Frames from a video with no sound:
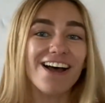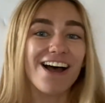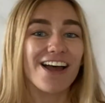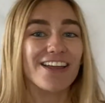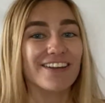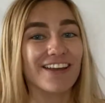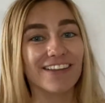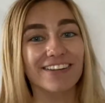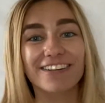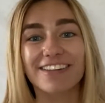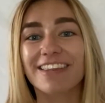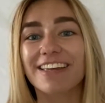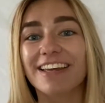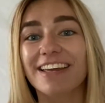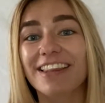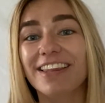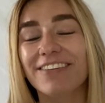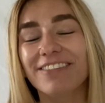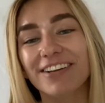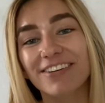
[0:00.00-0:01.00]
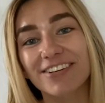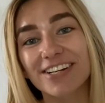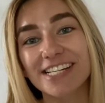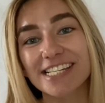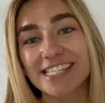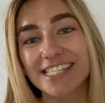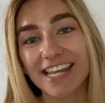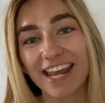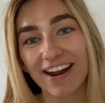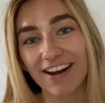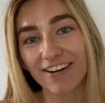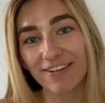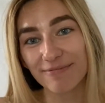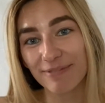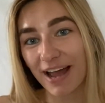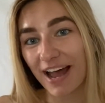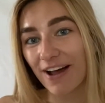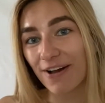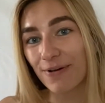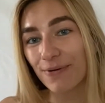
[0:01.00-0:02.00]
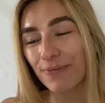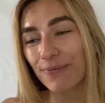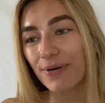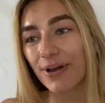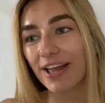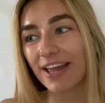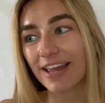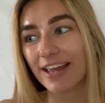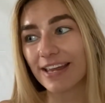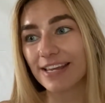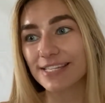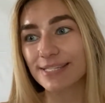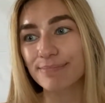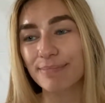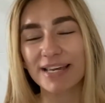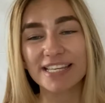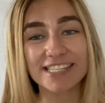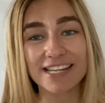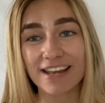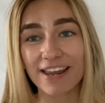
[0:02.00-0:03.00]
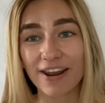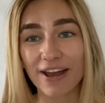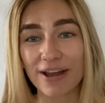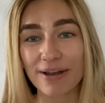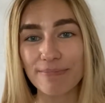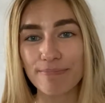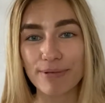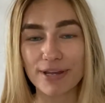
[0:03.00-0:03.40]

Another thing that we were scared about was messing it up,